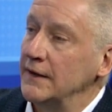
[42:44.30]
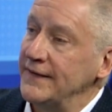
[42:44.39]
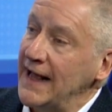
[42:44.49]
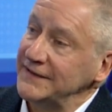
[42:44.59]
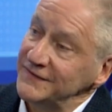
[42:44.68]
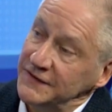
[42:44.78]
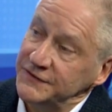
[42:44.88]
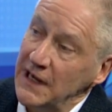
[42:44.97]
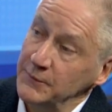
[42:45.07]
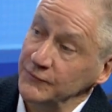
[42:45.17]
That's the
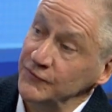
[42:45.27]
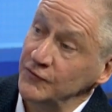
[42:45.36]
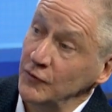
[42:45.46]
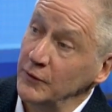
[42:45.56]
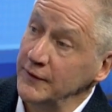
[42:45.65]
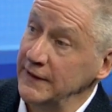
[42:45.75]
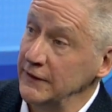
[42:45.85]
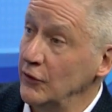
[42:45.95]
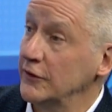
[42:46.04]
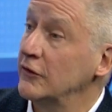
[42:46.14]
job of
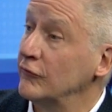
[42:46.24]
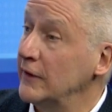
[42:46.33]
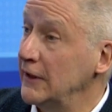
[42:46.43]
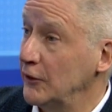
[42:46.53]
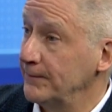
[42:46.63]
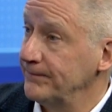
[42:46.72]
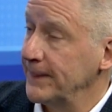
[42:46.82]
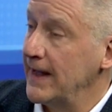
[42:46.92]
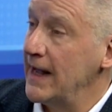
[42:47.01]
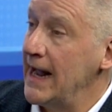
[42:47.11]
stewarding your career.
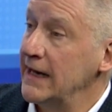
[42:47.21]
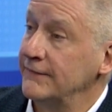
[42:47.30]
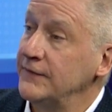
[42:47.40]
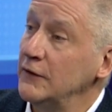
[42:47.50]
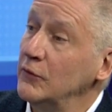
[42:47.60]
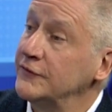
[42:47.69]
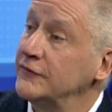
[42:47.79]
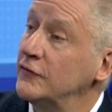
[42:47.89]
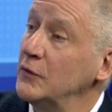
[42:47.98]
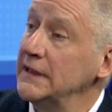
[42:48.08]
And if you are
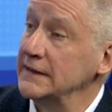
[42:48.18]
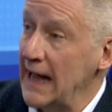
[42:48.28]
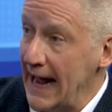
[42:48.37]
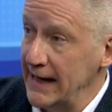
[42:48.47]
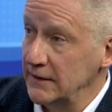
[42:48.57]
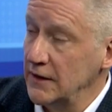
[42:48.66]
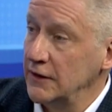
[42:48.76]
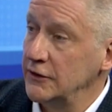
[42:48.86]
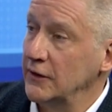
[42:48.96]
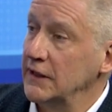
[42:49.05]
doing that,
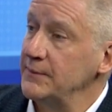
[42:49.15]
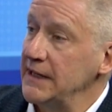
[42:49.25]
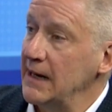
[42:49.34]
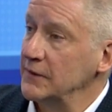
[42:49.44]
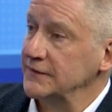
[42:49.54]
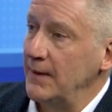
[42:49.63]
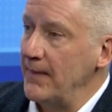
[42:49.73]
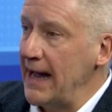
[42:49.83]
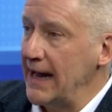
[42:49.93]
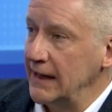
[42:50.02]
you're going to be able to
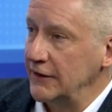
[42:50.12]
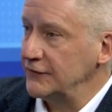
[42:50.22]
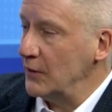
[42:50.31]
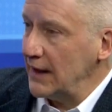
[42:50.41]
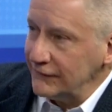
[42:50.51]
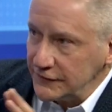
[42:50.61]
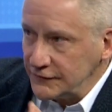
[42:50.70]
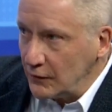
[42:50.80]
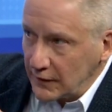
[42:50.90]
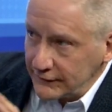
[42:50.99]
manage whatever
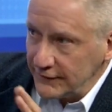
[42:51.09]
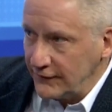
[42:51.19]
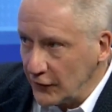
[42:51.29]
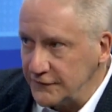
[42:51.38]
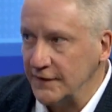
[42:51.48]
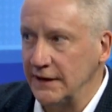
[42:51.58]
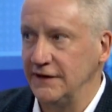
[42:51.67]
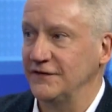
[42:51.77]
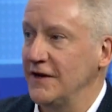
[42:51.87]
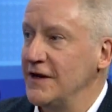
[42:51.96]
sort of
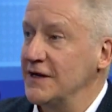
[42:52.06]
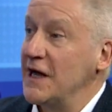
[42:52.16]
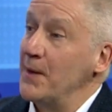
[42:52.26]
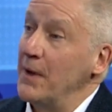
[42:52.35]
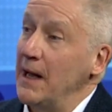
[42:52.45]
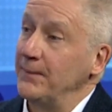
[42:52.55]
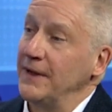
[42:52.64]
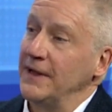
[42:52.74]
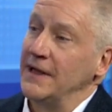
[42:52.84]
adversities come up